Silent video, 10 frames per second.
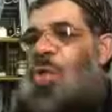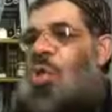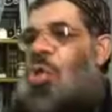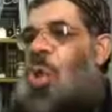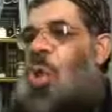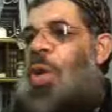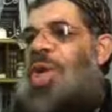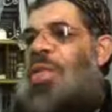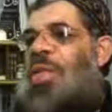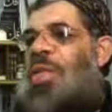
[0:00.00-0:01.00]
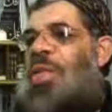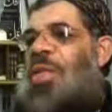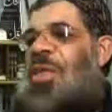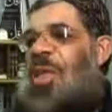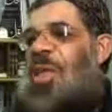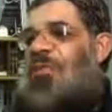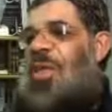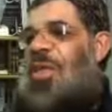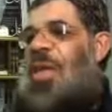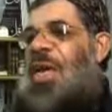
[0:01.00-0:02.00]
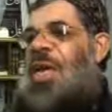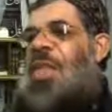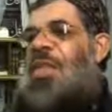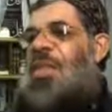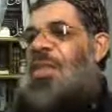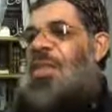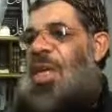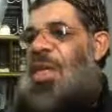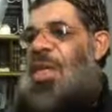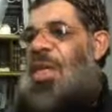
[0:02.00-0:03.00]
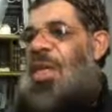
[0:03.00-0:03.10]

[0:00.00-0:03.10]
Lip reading: so we can see the benefit, the greatness in it.